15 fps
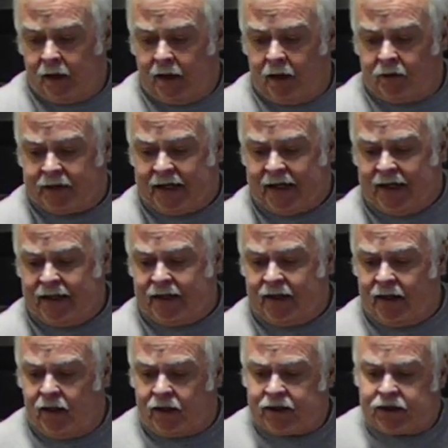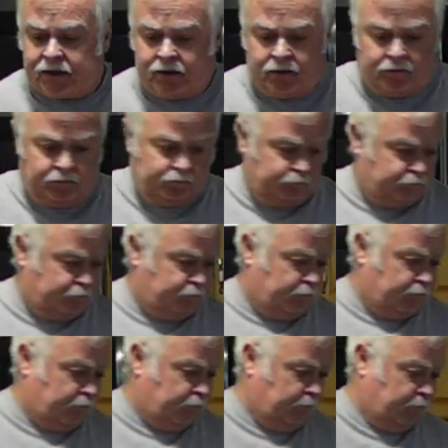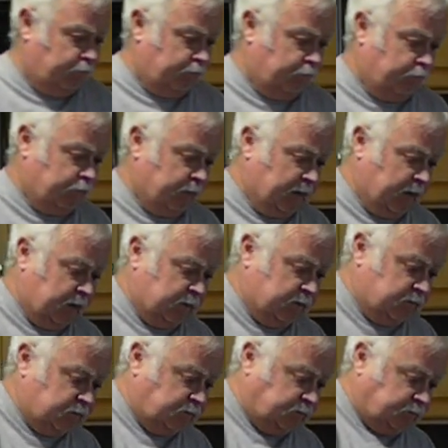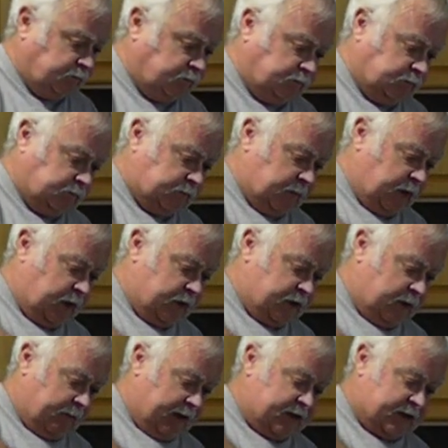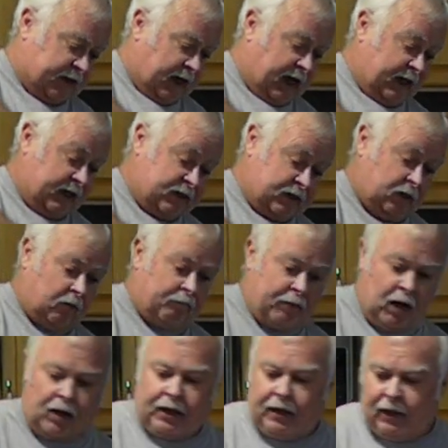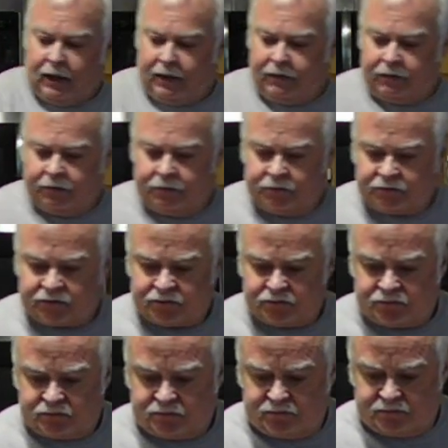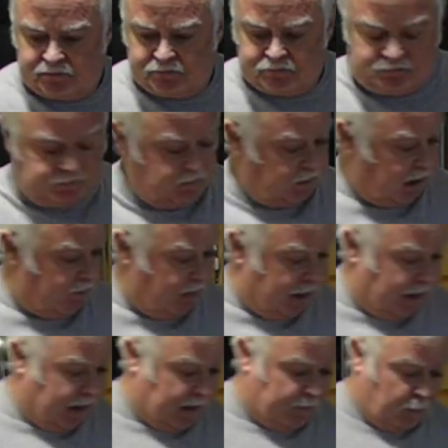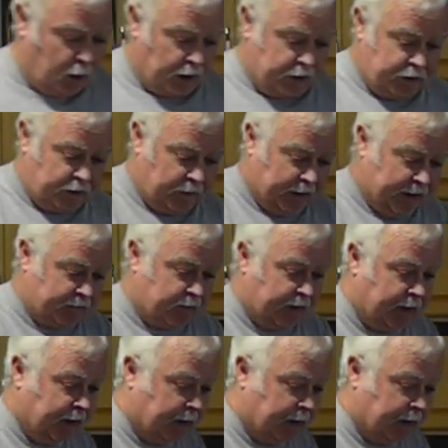I don't think anything else. You can see my stock is still burning hot. I may add more to it after I